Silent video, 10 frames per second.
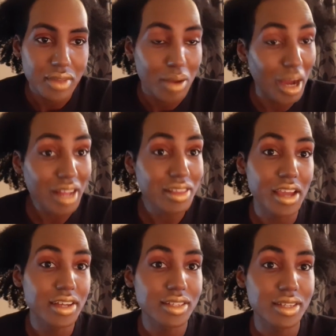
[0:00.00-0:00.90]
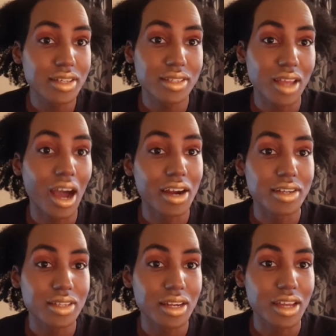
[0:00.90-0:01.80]
My thing is this,
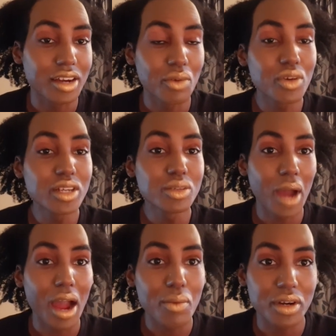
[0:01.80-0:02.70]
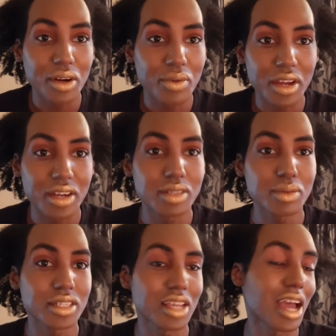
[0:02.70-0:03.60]
honestly. And the reason why I really don't care is
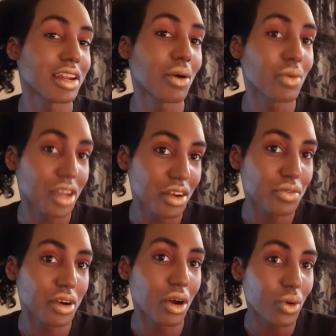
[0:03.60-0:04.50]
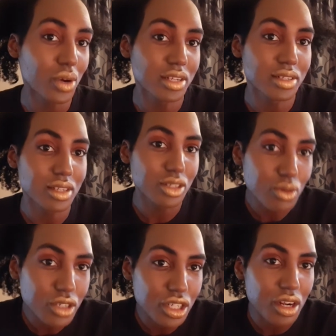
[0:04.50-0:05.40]
because I don't care for the whole
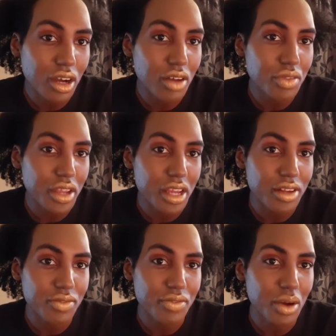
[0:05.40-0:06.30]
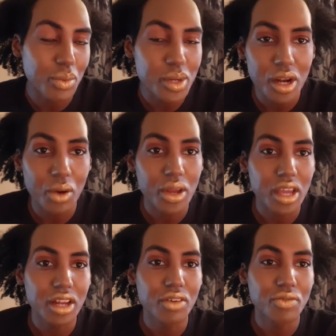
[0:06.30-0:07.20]
institution of the NFL. We know the
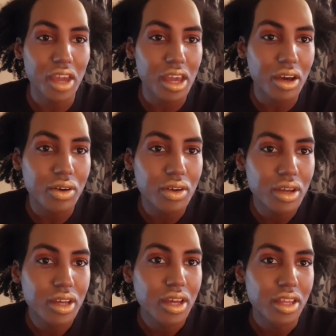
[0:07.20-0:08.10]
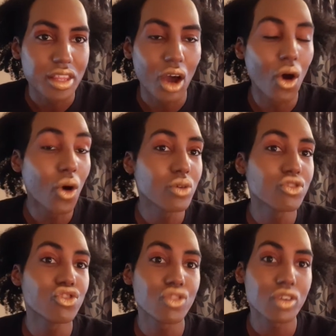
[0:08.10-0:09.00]
NFL, the whole
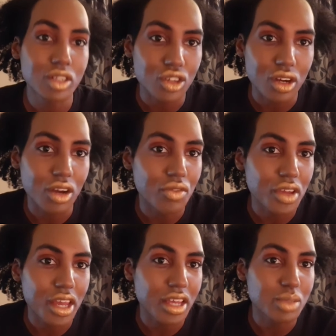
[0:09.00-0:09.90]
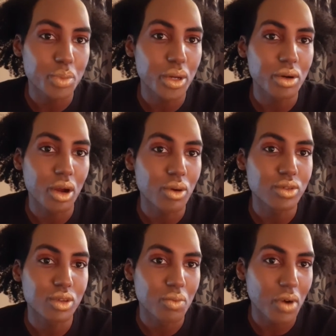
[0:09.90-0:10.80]
structure of it is built on
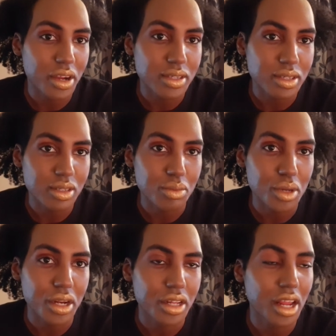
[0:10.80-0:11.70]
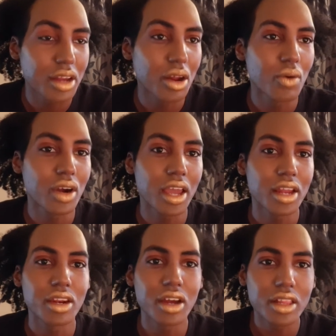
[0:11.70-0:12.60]
some racism, honey. They don't
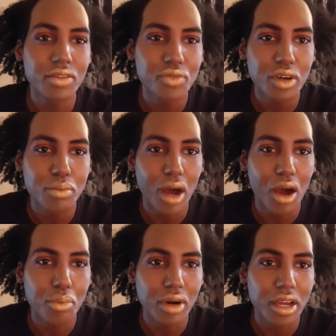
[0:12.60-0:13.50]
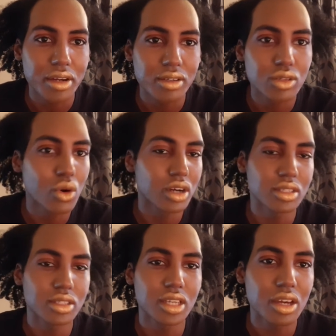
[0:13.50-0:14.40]
let none of the football players who are
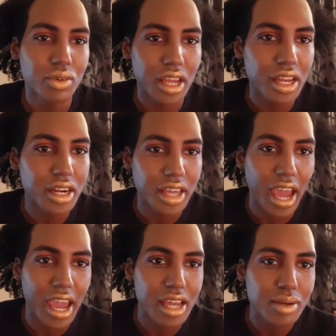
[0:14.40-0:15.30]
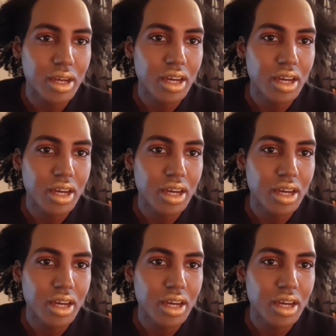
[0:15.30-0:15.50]
skilled in the game